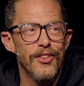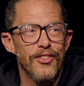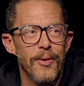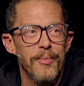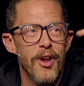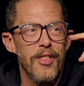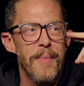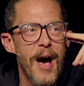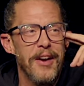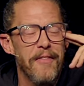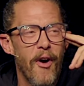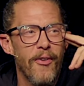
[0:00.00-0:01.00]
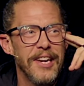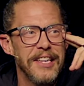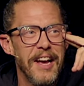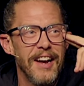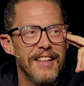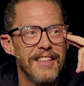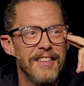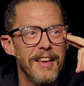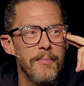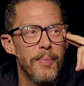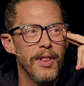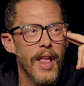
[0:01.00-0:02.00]
to the Sermon on the Mount, I've already done and
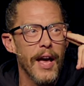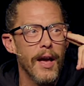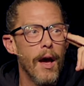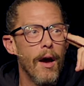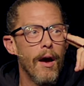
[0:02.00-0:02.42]
sinned, but like,